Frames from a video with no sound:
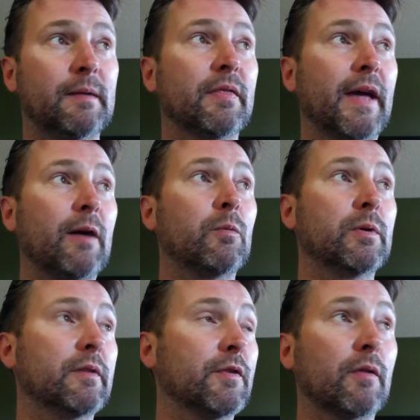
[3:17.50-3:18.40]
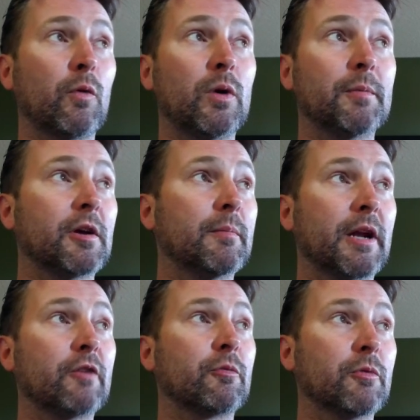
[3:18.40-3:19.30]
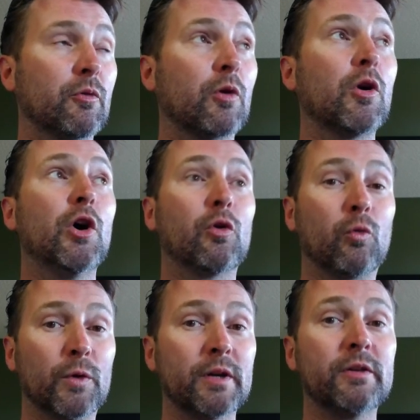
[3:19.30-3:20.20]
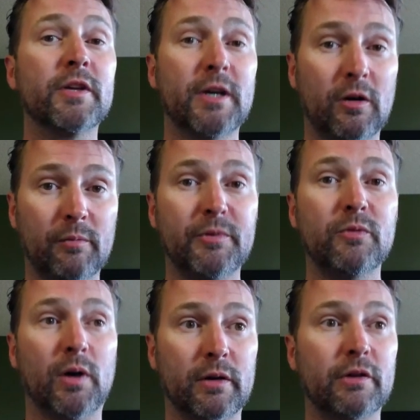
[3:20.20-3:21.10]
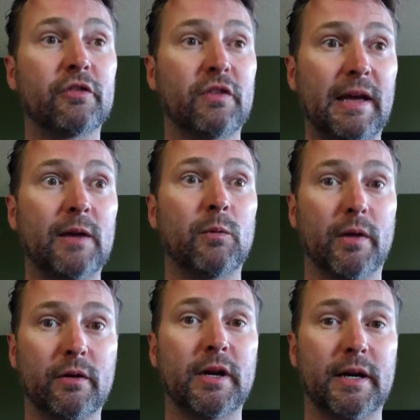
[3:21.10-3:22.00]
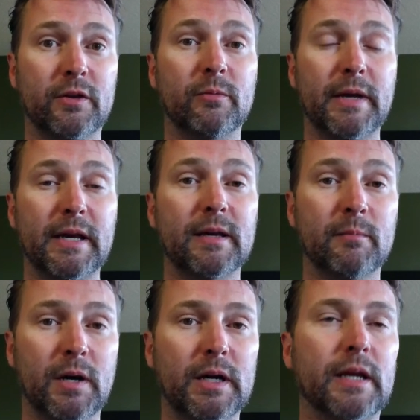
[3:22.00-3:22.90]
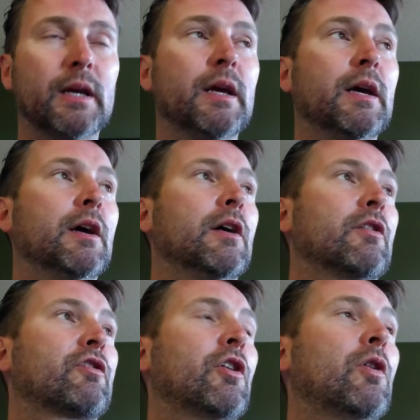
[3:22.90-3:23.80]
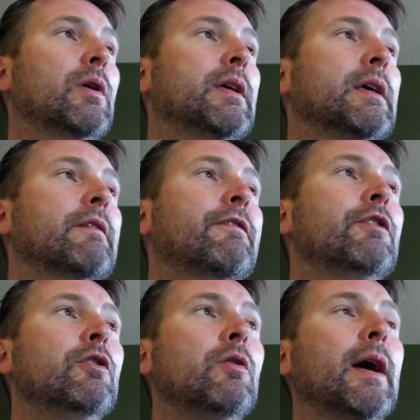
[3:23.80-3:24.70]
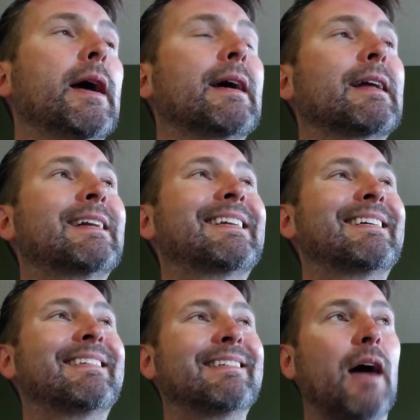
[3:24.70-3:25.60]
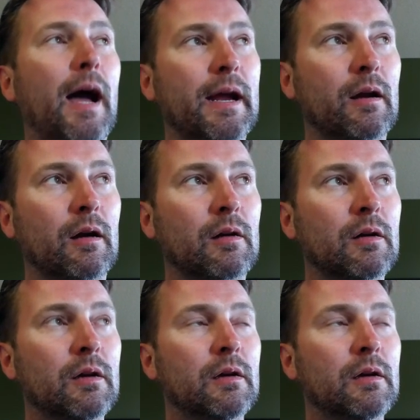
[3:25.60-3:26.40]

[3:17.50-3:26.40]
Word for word: Uh, that would, if you ever want to become an entrepreneur, really help you understand whether or not you're making money. So if you had a desire